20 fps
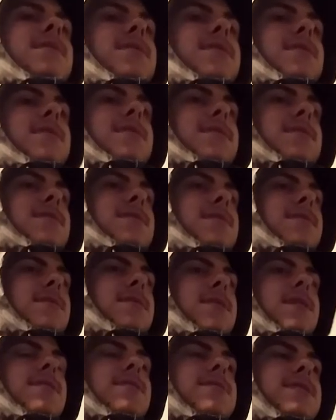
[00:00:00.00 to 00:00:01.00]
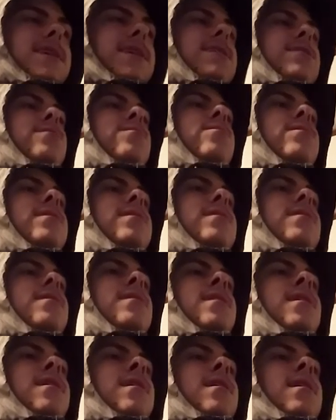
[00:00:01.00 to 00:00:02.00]
Uh, I think they're in
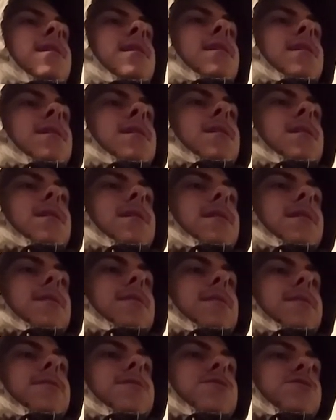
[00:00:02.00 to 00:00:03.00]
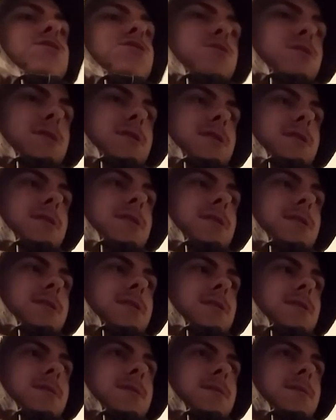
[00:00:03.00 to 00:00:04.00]
uh, the truck.
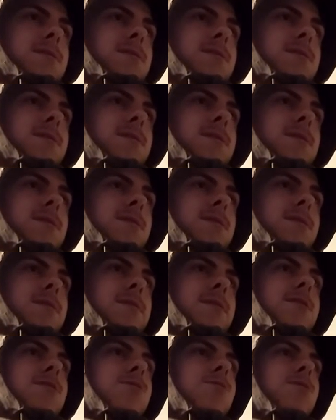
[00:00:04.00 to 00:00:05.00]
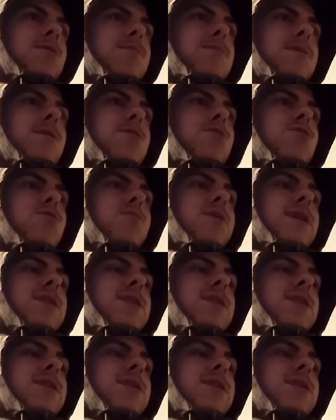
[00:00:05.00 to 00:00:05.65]
I think they're in my Uncle